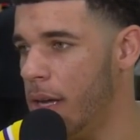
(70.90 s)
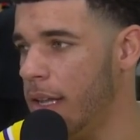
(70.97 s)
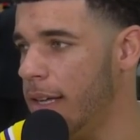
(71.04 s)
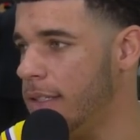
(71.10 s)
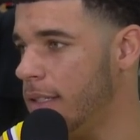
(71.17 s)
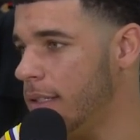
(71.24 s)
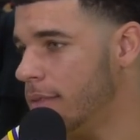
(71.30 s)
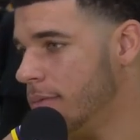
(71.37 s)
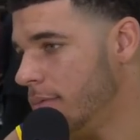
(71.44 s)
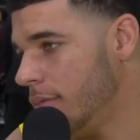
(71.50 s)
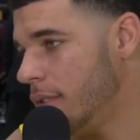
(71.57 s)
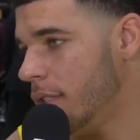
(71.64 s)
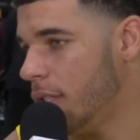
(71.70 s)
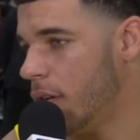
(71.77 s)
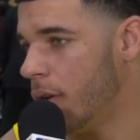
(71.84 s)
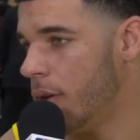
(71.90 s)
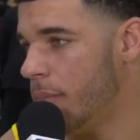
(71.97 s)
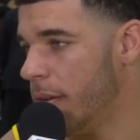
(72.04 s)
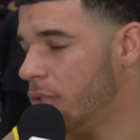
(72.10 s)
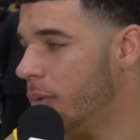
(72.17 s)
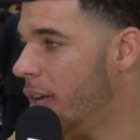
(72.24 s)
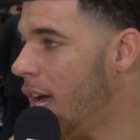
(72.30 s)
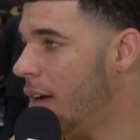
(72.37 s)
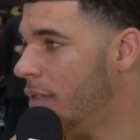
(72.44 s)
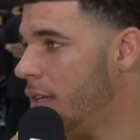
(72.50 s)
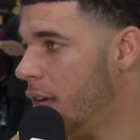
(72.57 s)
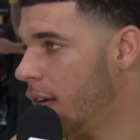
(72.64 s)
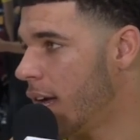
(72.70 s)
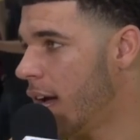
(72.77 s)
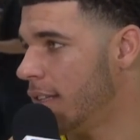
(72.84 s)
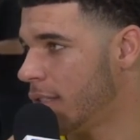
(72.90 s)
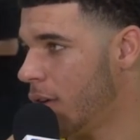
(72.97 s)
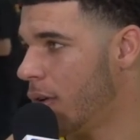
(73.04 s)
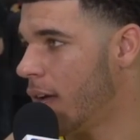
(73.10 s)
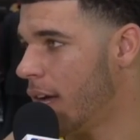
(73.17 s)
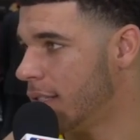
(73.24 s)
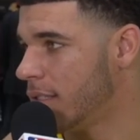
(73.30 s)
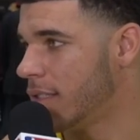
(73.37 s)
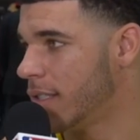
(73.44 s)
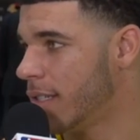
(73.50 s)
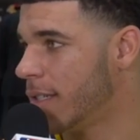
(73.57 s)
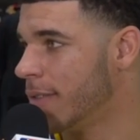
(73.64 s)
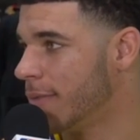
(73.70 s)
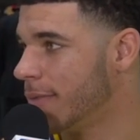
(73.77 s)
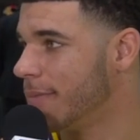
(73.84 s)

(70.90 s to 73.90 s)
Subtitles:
like the, you know, a mix we have of young guys and old guys this year.